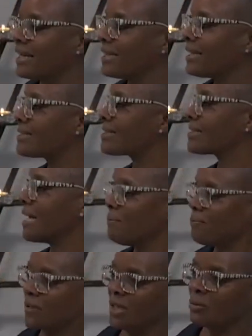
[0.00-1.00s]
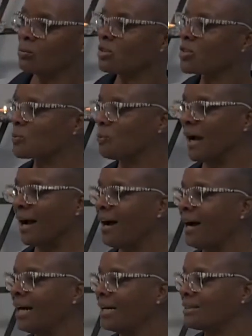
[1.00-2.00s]
that something
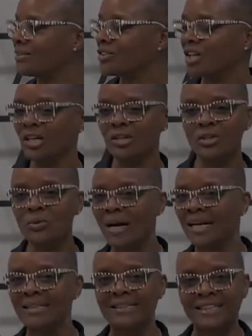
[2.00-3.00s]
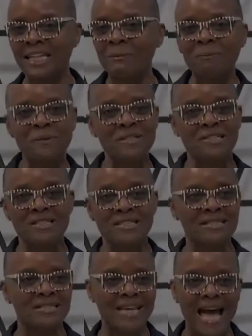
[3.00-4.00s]
responds to our deepest
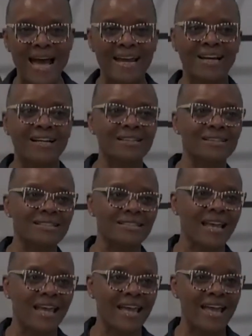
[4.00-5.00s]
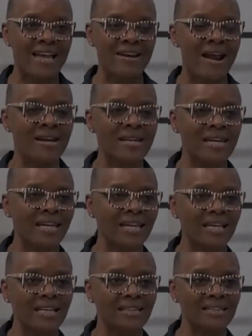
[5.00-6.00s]
desires and our
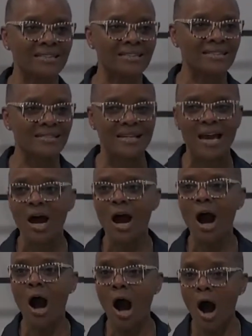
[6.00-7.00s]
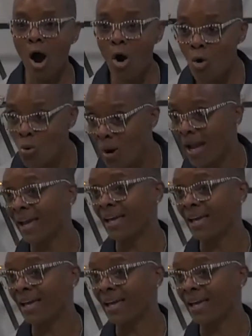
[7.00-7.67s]
needs. Always.